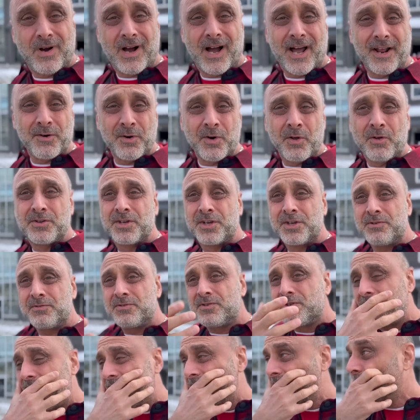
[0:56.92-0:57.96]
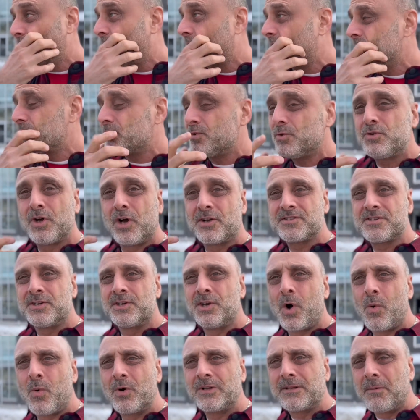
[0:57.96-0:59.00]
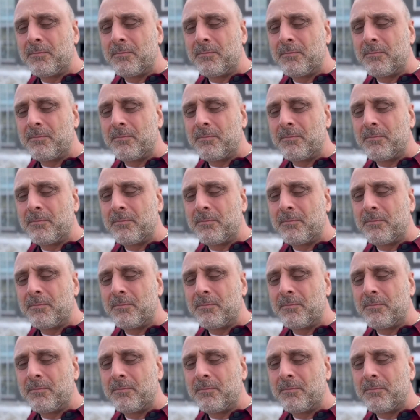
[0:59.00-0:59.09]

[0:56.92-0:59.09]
I don't know if to, to any one of you doesn't know what the